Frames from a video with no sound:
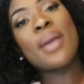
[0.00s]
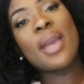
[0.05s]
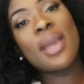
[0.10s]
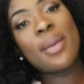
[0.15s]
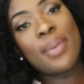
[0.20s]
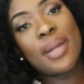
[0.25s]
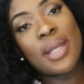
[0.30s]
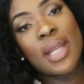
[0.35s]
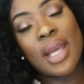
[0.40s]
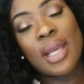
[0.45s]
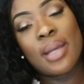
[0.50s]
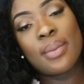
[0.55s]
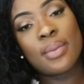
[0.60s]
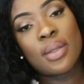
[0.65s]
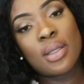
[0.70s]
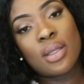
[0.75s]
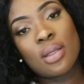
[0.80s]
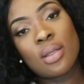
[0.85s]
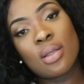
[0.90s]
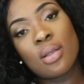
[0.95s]
baby
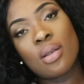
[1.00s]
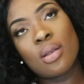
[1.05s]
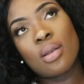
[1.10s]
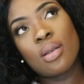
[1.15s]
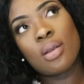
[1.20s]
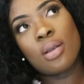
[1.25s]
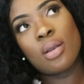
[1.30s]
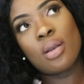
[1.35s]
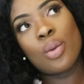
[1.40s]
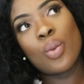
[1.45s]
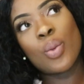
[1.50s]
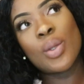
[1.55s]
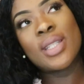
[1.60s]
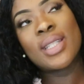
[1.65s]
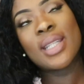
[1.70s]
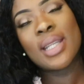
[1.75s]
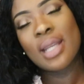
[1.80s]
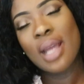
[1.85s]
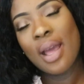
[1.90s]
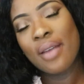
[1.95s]
names. We
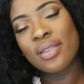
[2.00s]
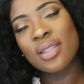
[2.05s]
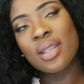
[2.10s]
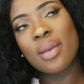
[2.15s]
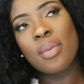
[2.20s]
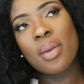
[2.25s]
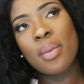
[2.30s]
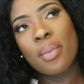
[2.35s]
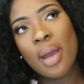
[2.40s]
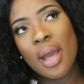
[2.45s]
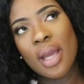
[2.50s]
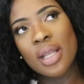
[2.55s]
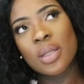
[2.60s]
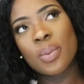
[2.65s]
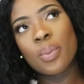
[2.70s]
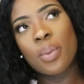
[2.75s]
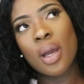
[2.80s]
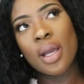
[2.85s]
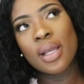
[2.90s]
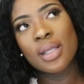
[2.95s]
did have some in mind,
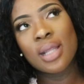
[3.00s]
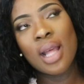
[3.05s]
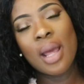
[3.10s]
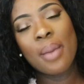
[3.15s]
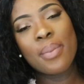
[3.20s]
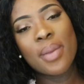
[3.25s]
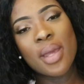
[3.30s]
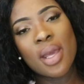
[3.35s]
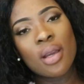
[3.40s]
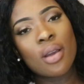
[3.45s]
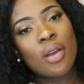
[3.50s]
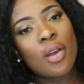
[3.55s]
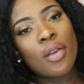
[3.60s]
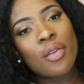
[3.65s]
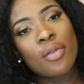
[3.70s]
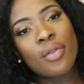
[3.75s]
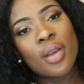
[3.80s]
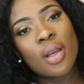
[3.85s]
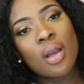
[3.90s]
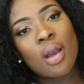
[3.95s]
but it's like me and
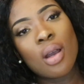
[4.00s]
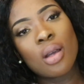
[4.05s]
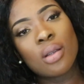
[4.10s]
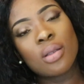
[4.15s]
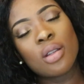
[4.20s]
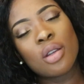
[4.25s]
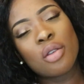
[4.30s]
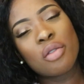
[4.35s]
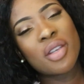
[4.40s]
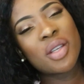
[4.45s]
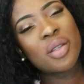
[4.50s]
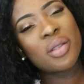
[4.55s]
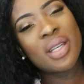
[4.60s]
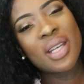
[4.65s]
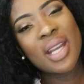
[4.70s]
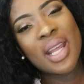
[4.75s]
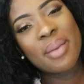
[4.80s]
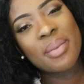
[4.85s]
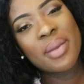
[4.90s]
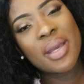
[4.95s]
Kofi can't agree on
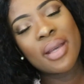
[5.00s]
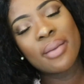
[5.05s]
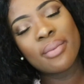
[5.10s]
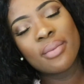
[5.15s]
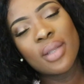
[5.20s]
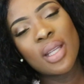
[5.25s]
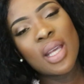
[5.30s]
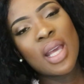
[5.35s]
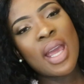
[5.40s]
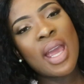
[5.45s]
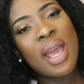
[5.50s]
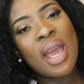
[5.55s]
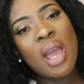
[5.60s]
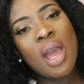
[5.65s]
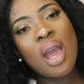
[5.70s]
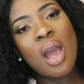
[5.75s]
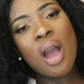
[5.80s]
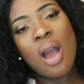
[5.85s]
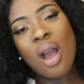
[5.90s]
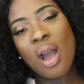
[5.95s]
a name yet.
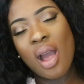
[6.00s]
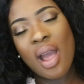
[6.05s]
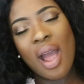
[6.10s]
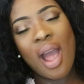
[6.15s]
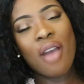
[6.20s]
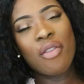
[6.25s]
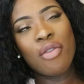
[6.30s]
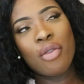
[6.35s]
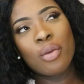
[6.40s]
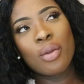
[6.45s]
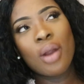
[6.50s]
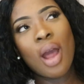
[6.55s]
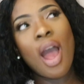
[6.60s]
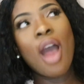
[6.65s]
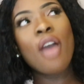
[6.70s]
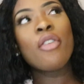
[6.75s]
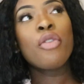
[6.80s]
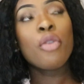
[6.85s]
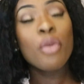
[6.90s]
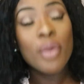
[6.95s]
I
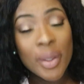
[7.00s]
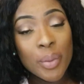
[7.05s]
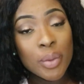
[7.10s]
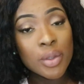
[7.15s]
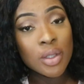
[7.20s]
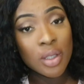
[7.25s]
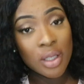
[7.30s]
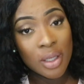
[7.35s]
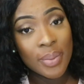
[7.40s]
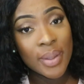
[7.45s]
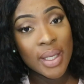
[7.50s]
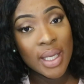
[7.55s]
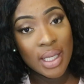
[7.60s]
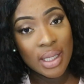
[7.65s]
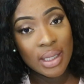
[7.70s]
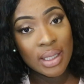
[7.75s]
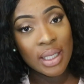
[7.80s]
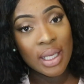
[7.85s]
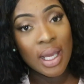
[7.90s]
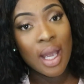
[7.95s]
thought it was gonna be
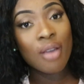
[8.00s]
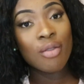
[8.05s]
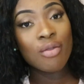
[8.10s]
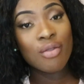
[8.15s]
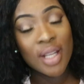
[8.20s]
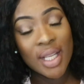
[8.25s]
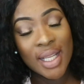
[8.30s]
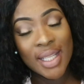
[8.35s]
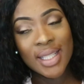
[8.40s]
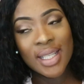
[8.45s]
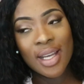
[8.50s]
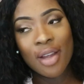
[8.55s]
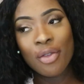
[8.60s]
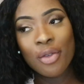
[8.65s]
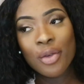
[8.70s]
easy. I really did. I